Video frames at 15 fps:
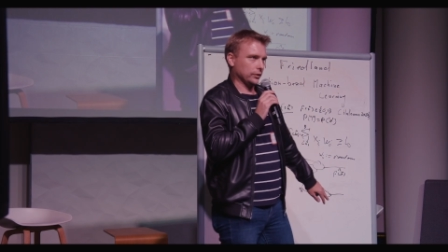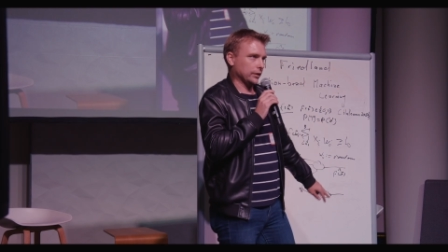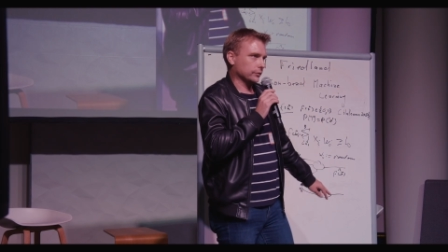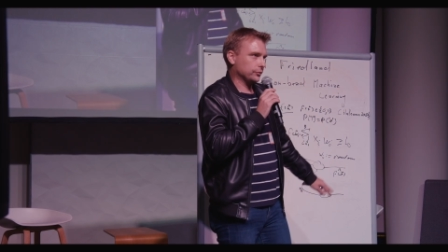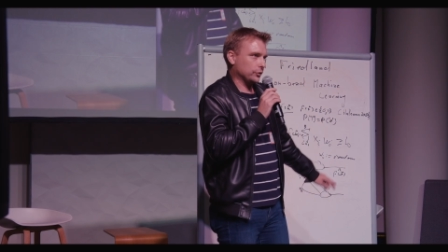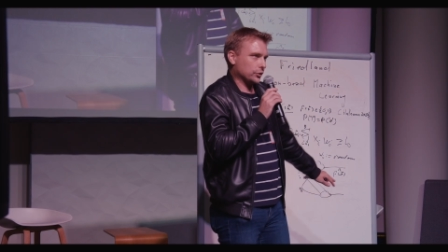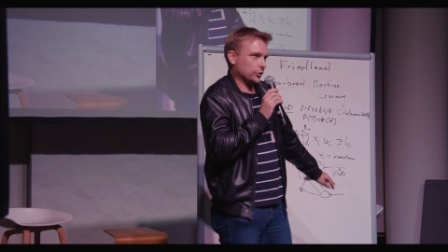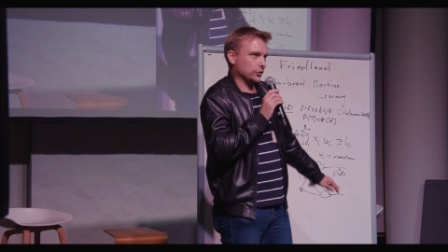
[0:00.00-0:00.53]

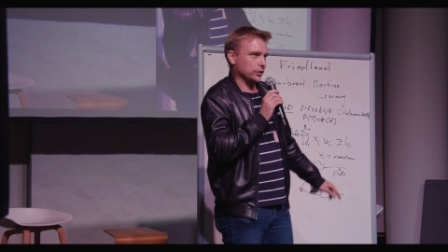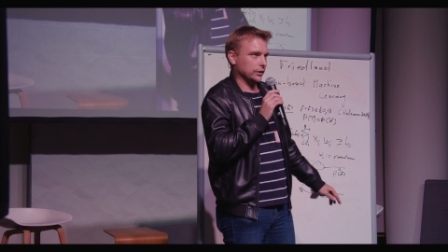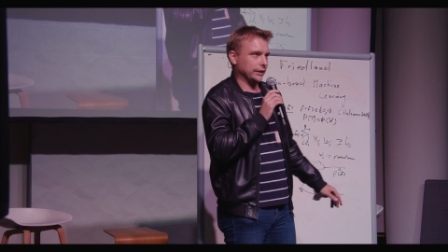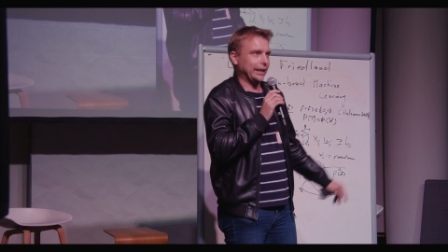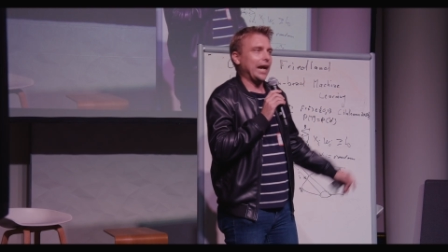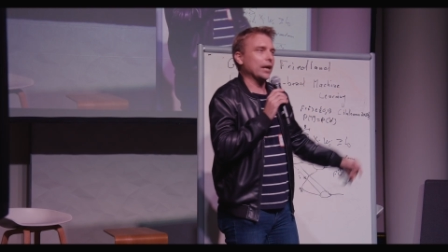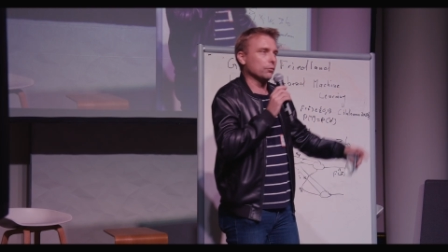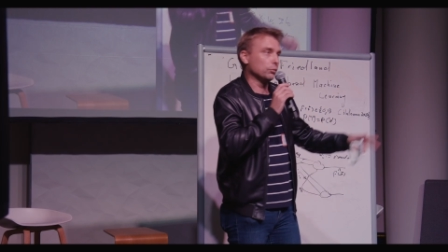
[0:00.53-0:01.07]
Unfortunately,
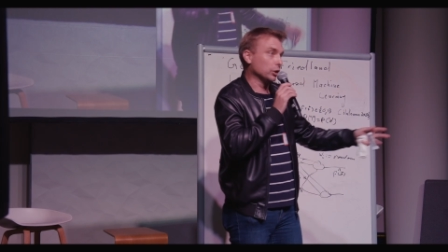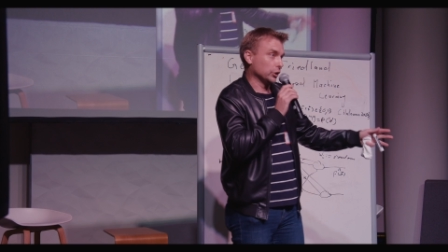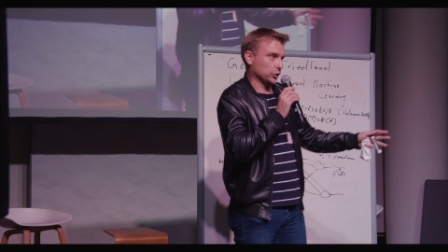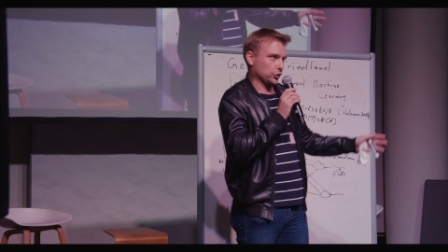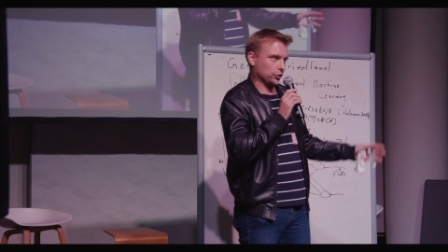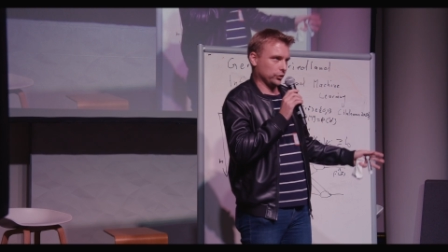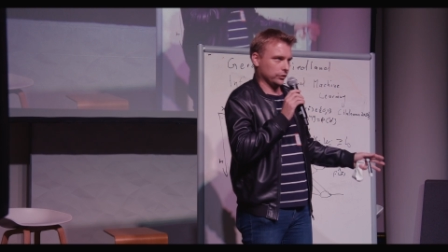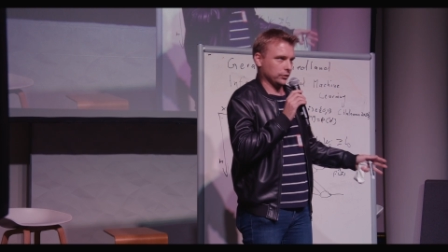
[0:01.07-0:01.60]
I
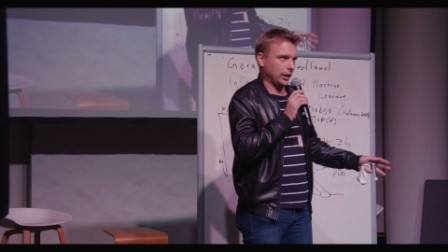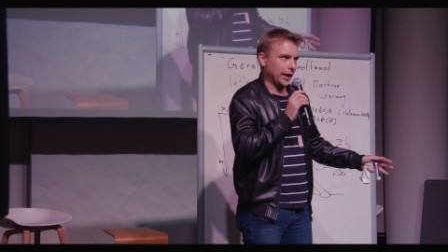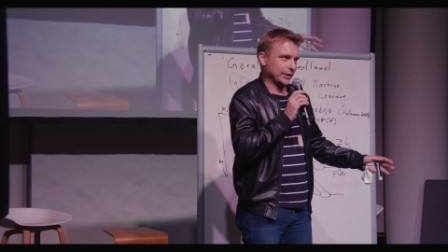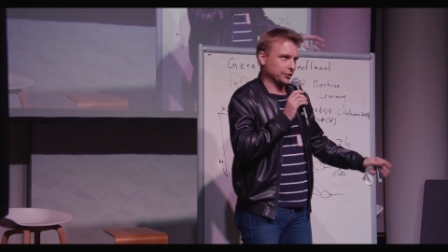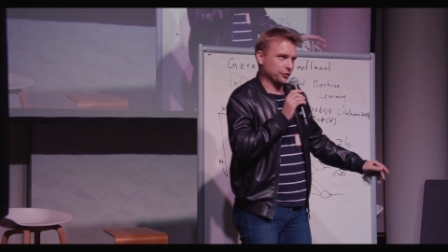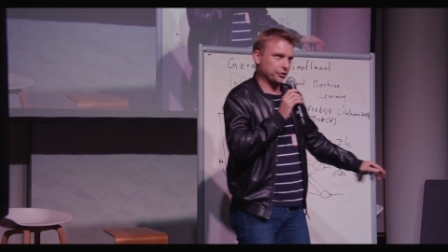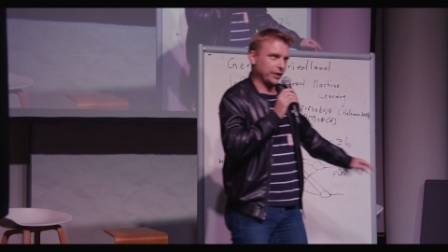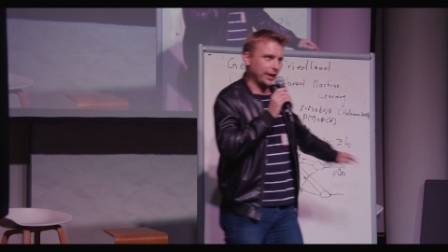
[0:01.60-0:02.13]
wish I
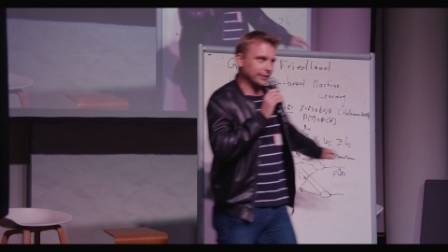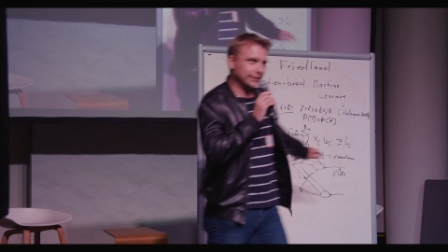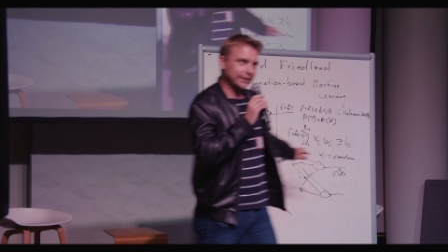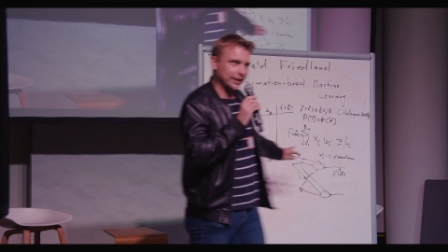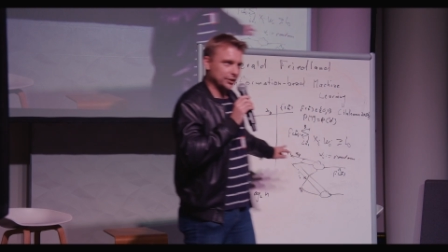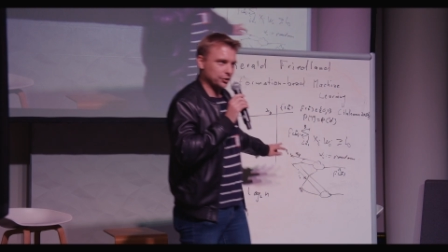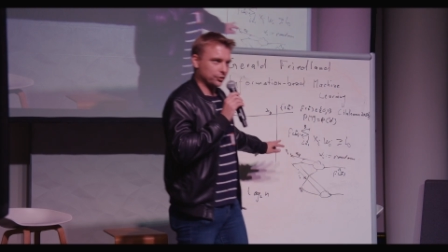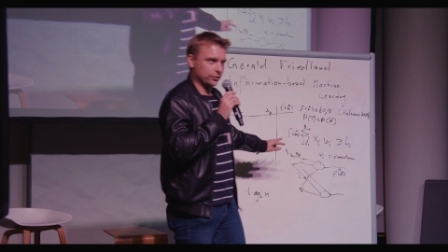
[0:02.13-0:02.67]
just had the
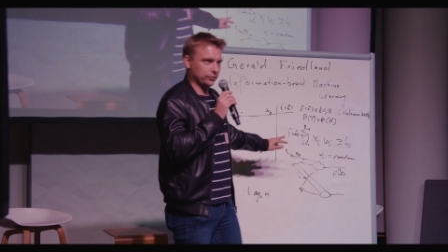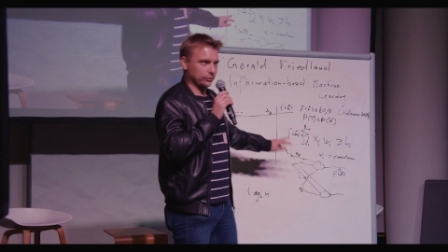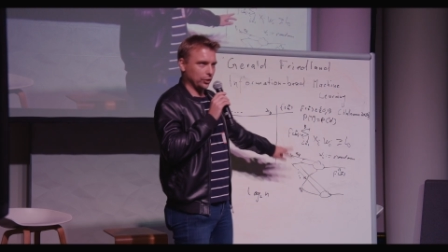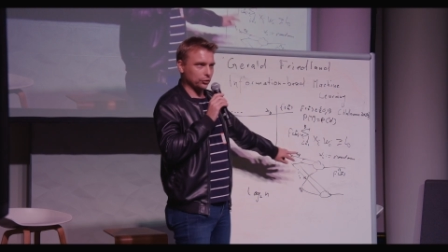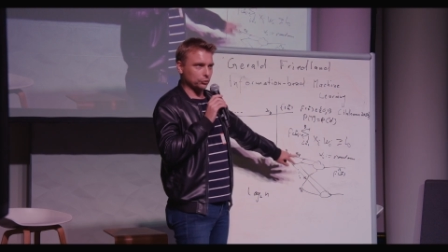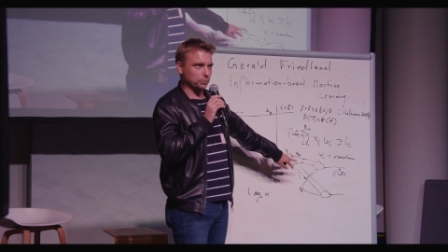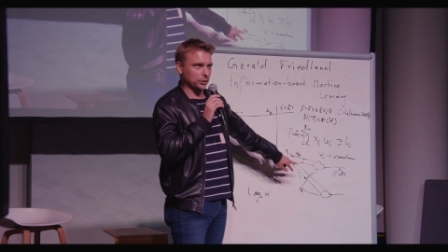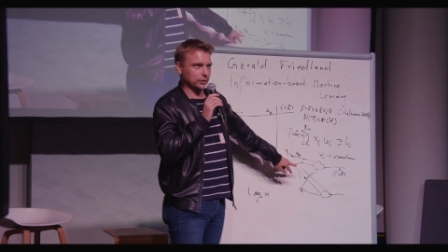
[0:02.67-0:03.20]
answer of how
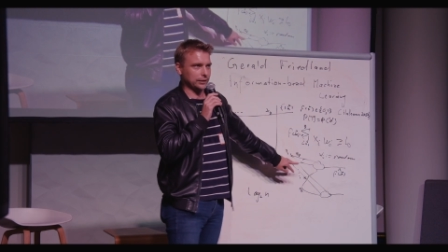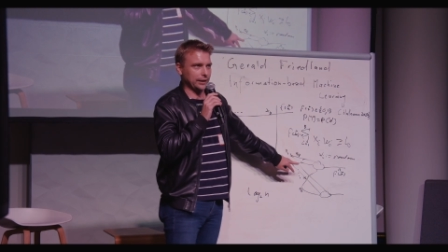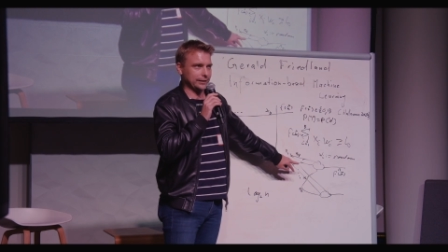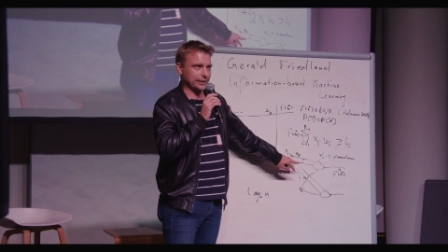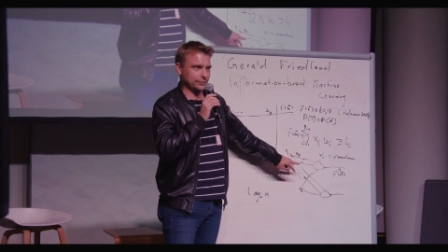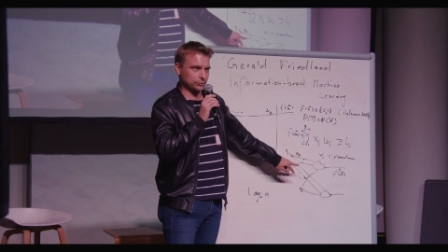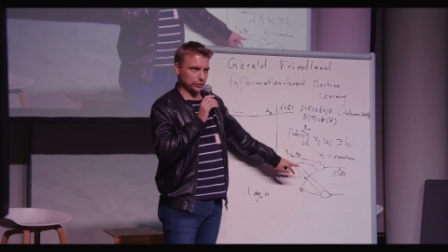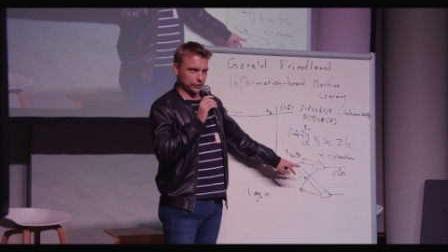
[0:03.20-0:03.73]
to build that
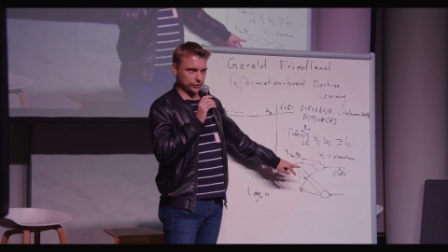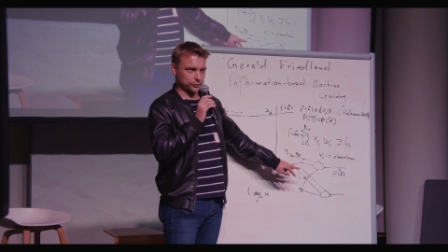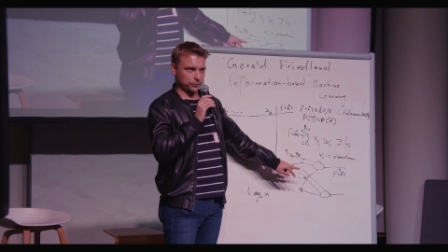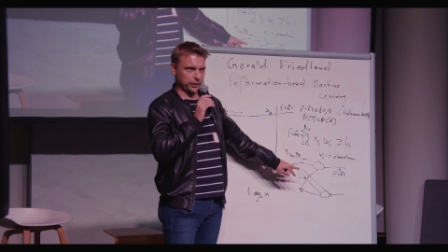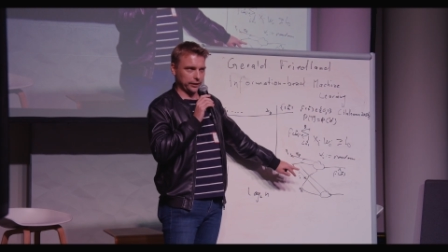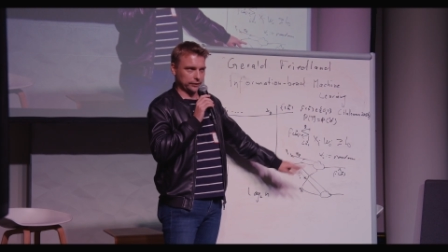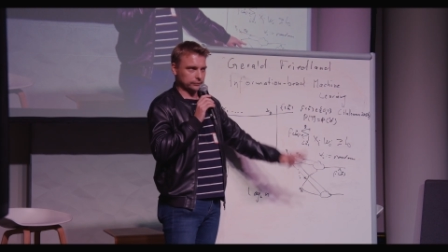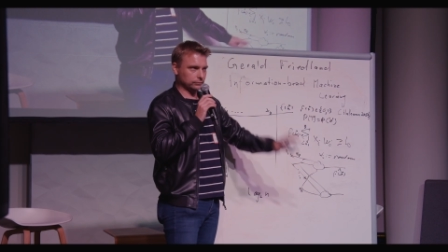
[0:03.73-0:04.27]
network this way.